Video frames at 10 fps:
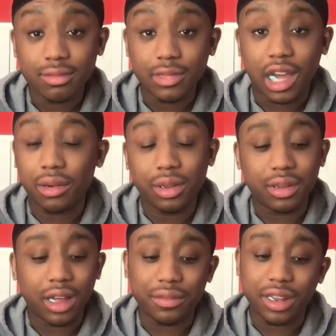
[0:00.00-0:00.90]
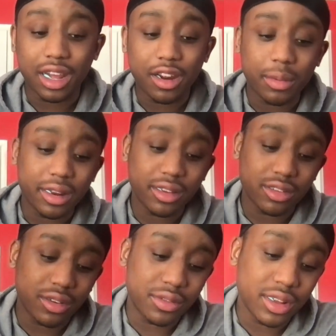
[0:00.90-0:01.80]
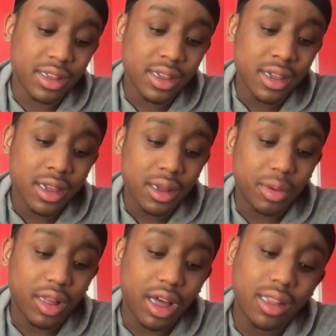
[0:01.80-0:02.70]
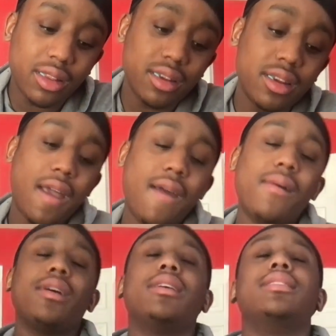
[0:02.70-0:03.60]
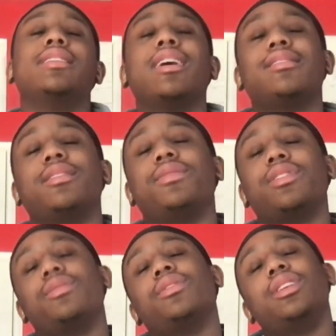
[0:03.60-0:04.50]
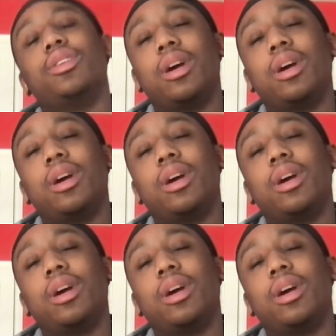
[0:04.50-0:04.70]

I don't know. I feel like everybody deserved it. But other than that, that's it for this video.